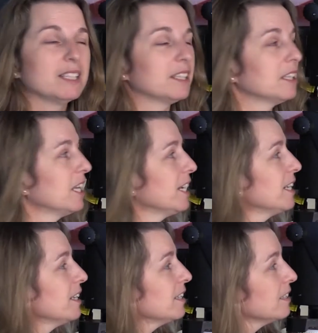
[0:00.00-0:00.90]
the
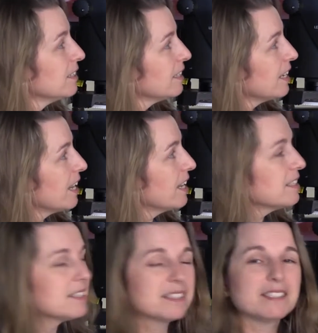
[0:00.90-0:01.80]
Leica
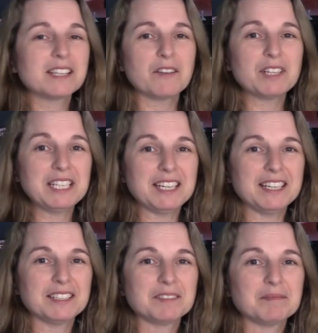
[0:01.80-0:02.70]
S7E.